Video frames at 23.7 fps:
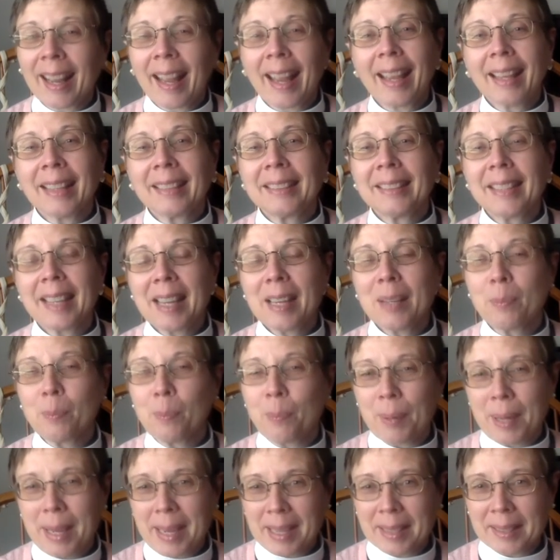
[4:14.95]
and in
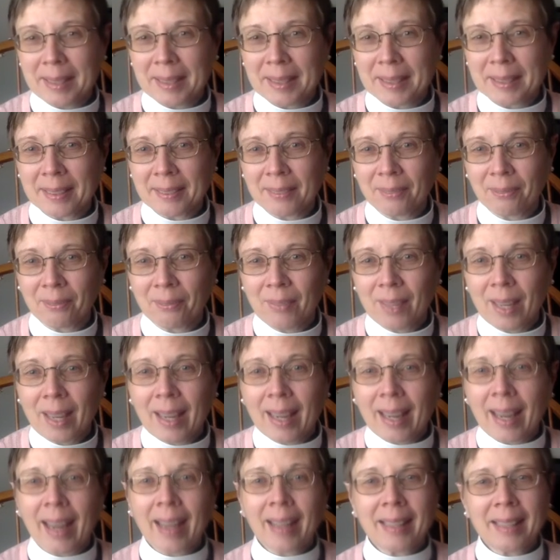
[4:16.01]
peace
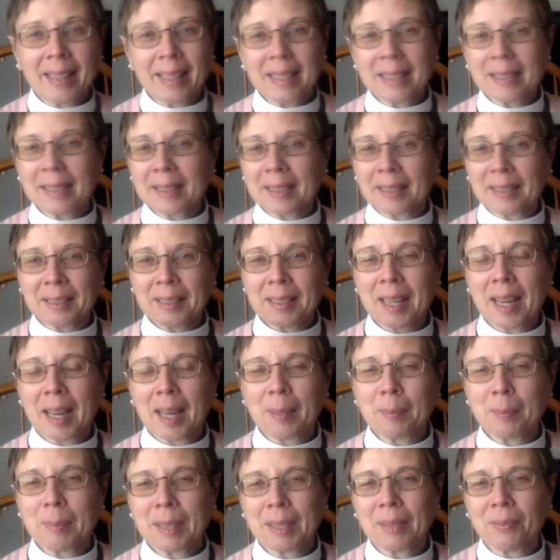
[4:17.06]
in these
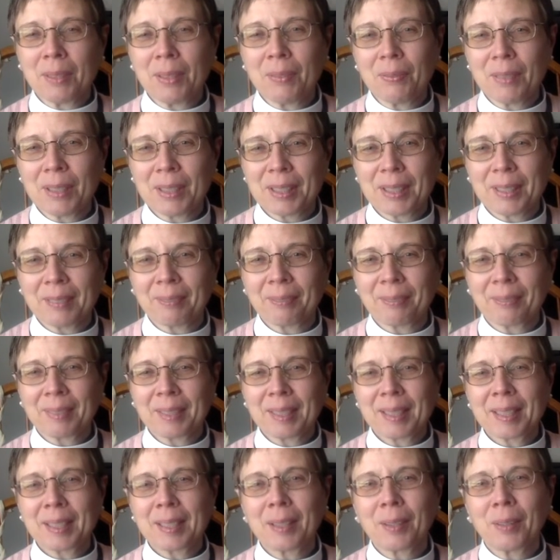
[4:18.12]
times of division.
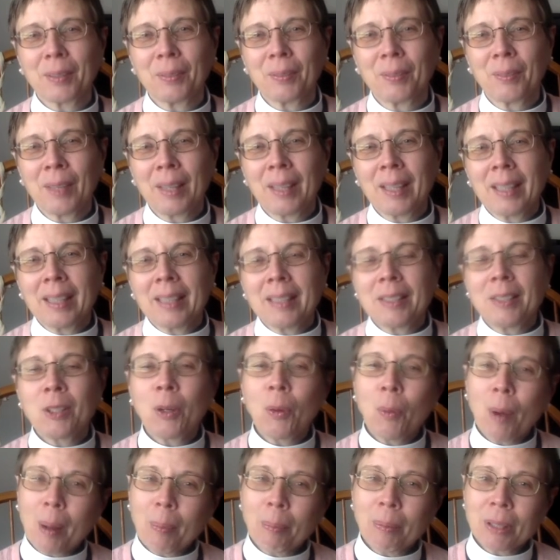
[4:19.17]
So,
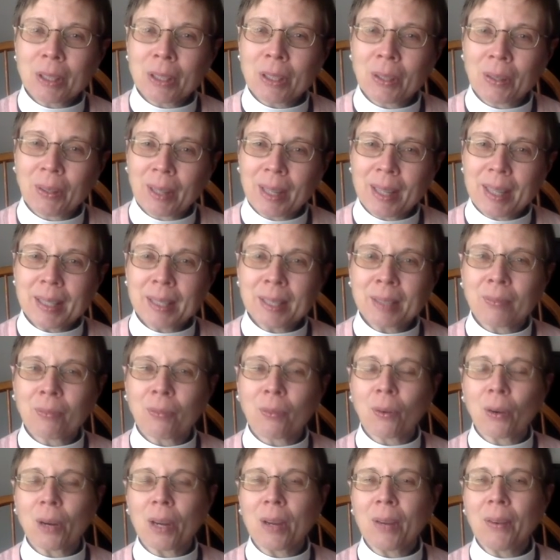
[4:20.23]
two opportunities
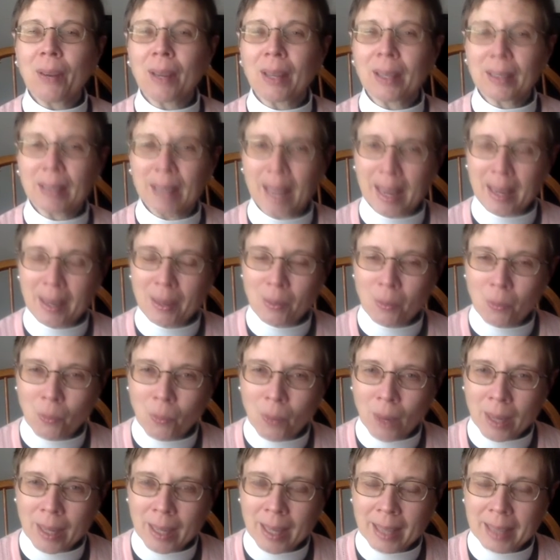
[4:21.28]
for you online
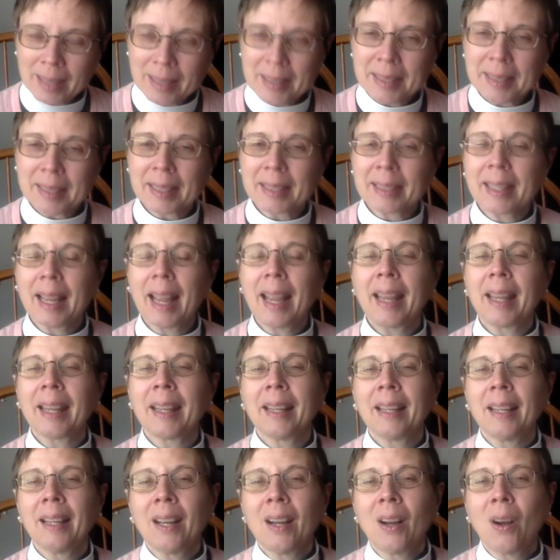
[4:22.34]
one on Sunday,
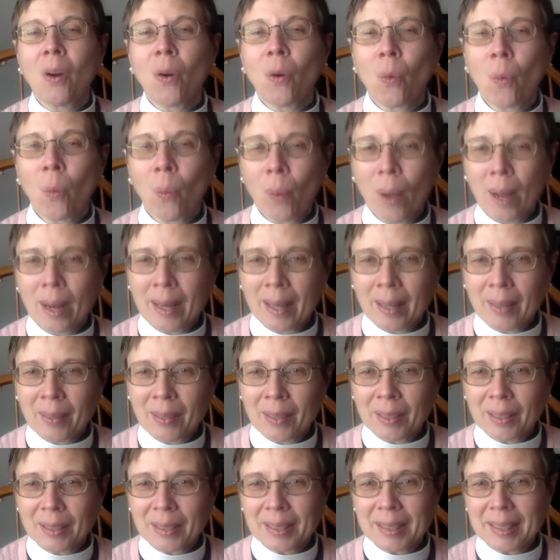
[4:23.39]
one on
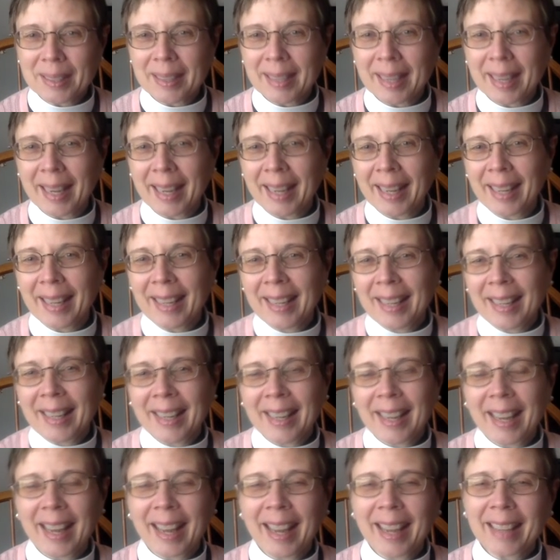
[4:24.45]
Thursday.
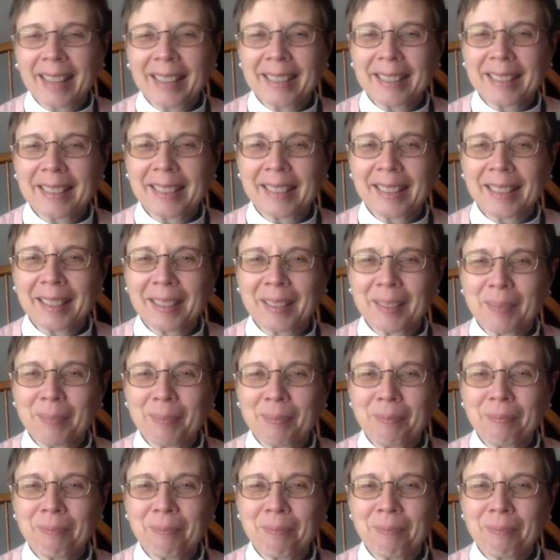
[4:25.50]
And um,